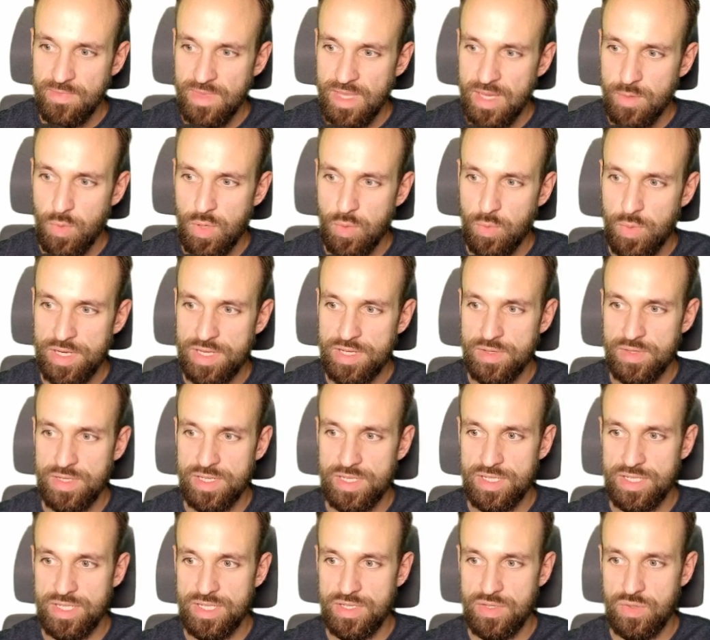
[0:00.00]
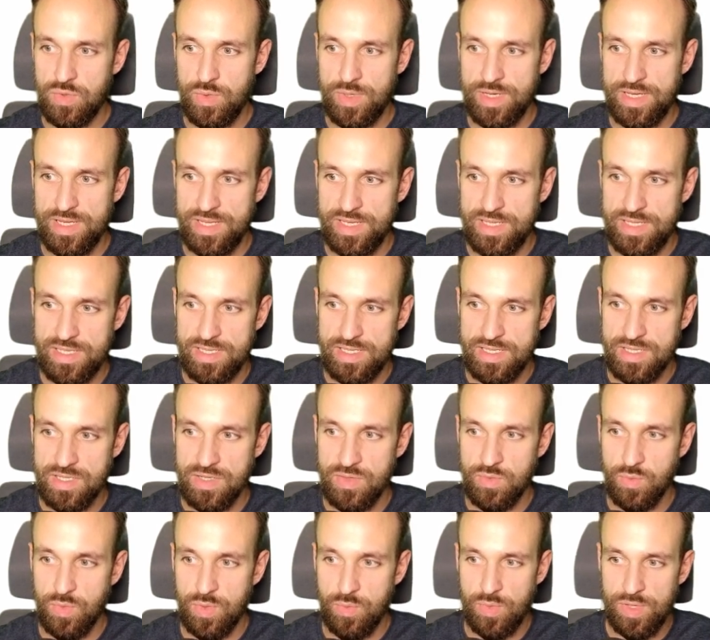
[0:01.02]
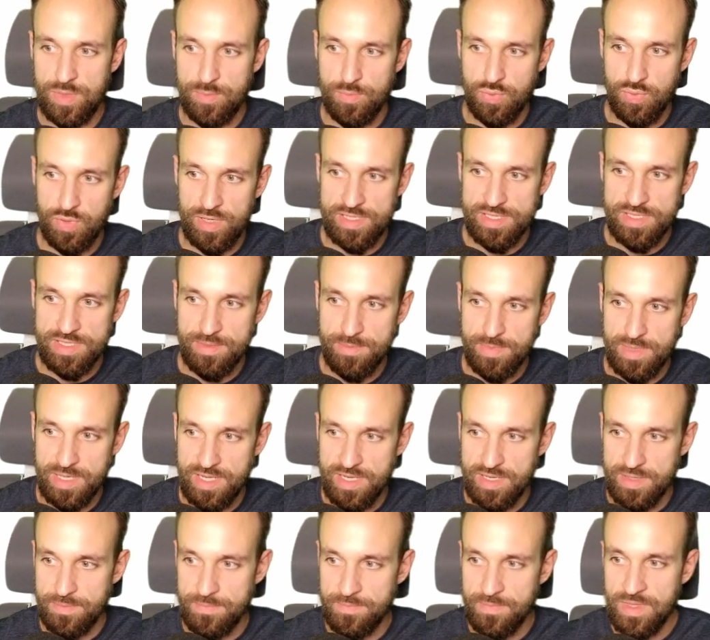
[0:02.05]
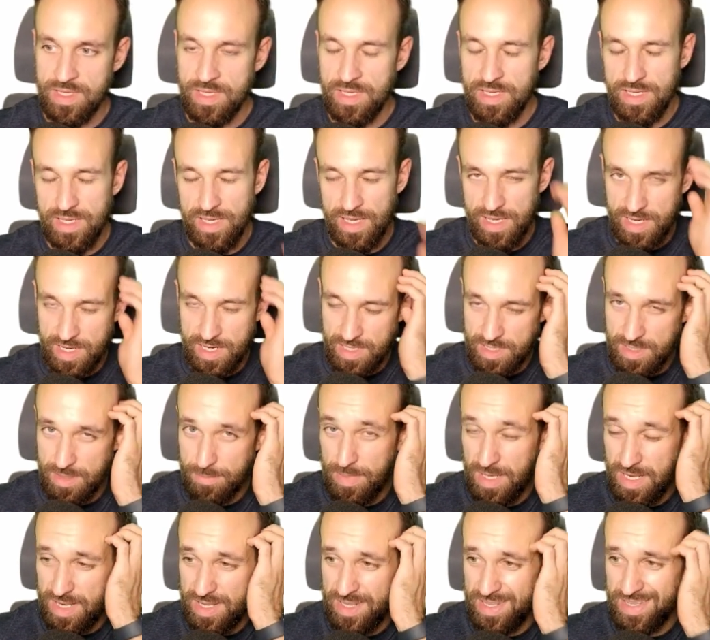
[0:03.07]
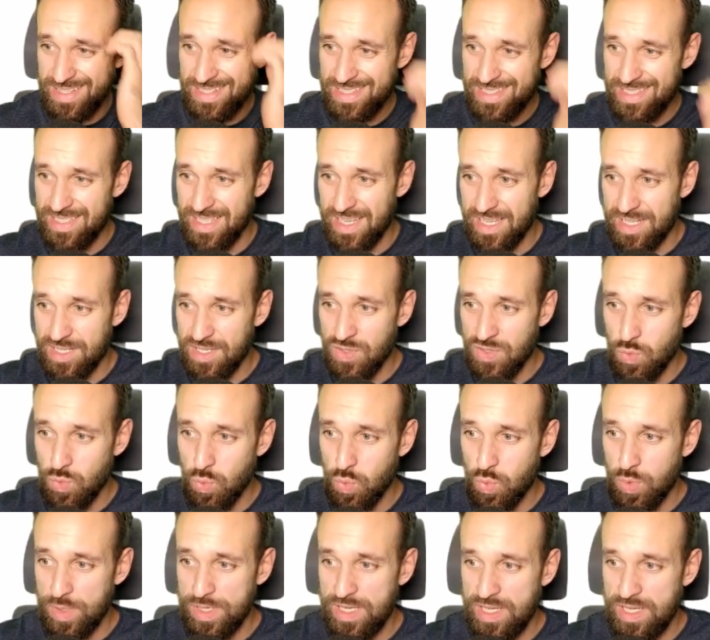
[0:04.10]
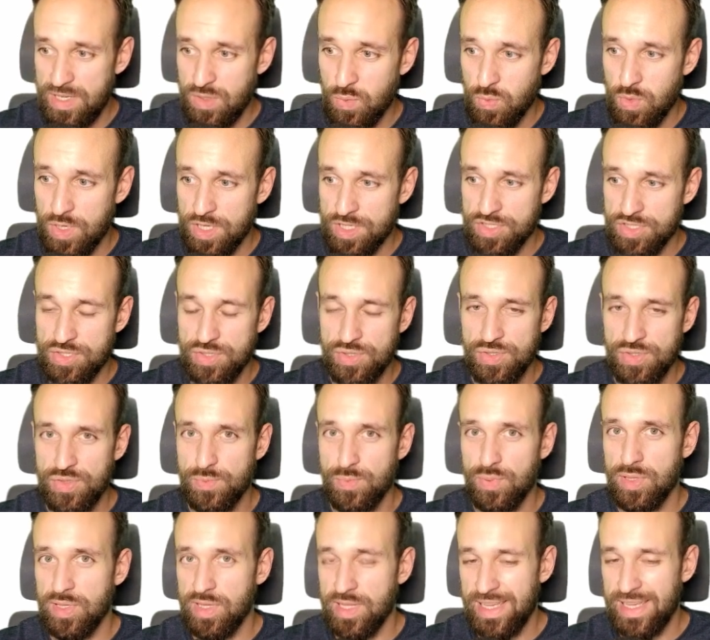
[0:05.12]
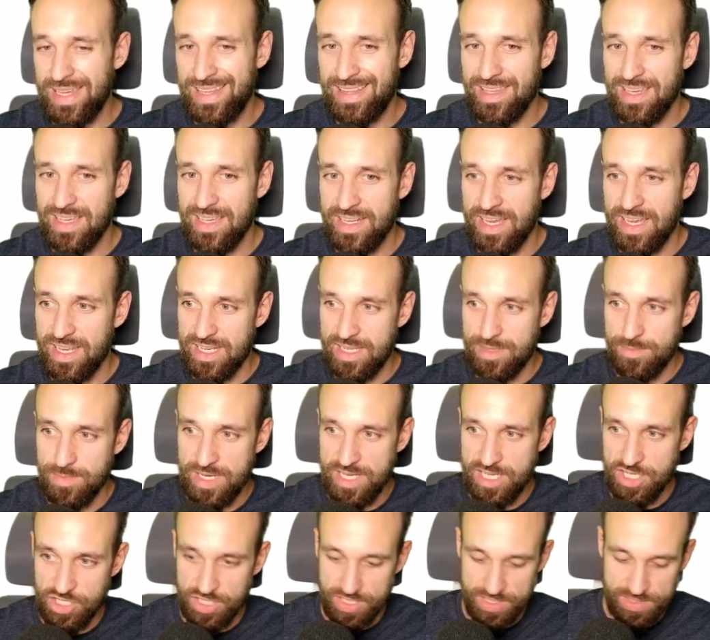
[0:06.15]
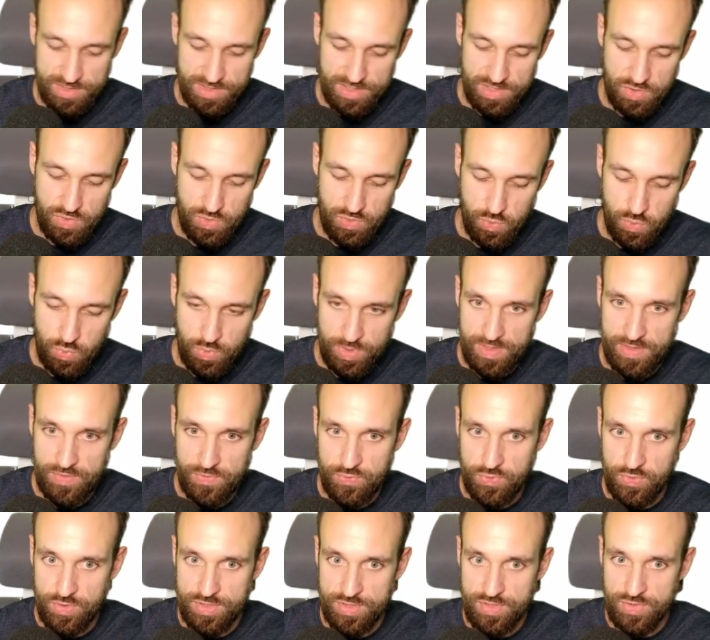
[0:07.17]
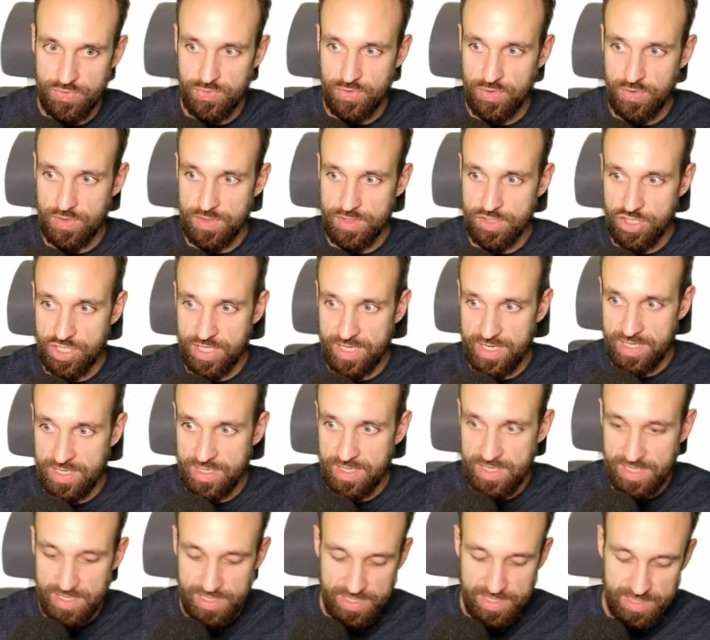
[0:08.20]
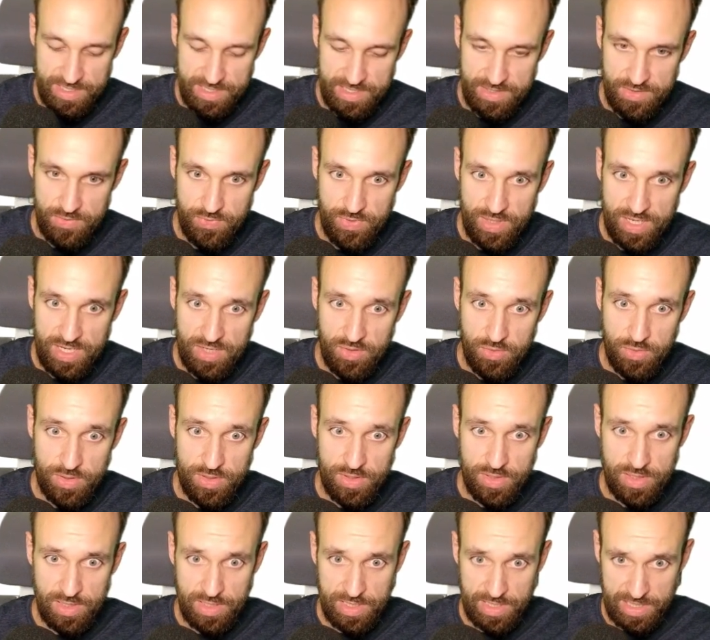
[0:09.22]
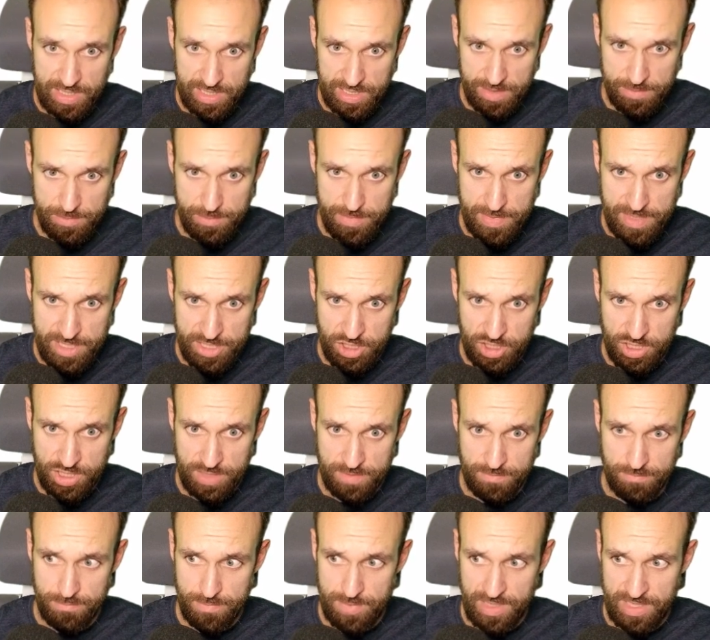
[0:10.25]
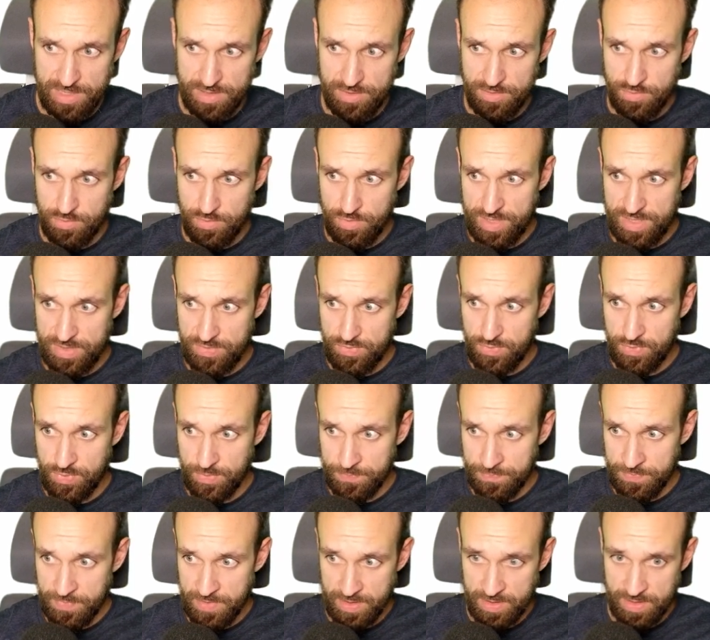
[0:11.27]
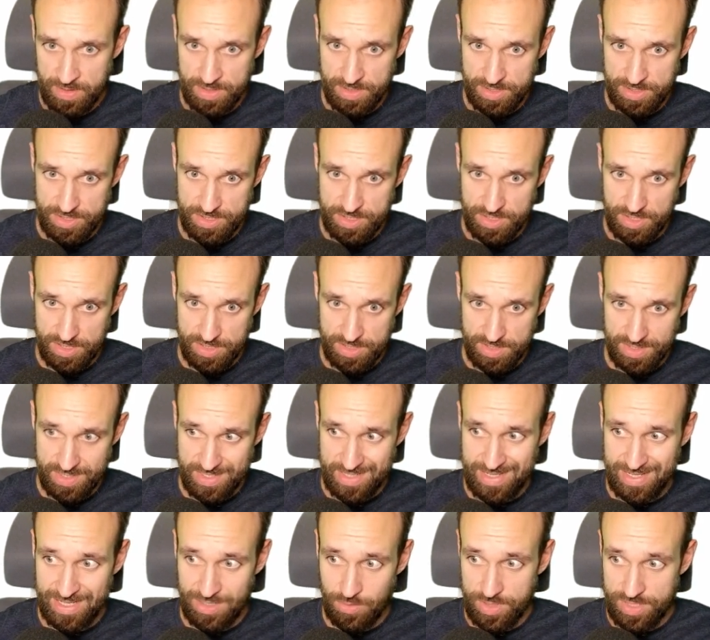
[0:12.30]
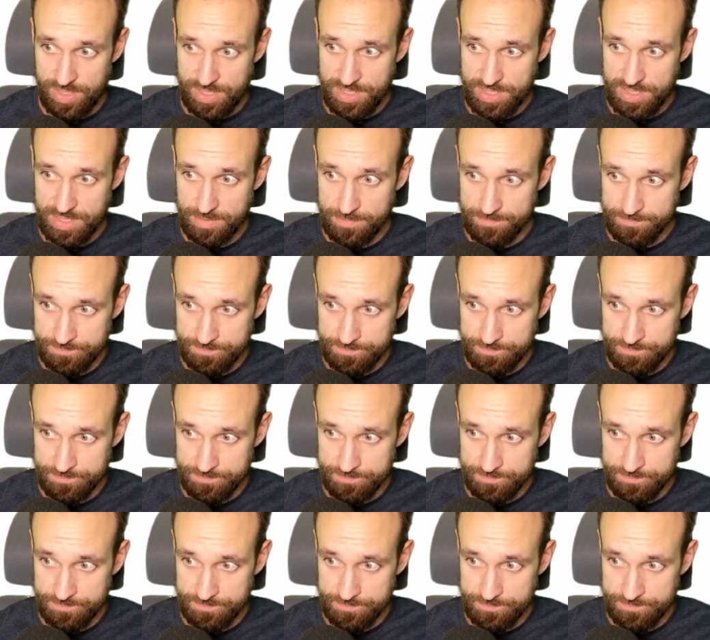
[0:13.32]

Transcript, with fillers: And what we're gonna do is when we press the button and the button is set, we want to play that animation. So we first of all check if our unmatched button ref dot current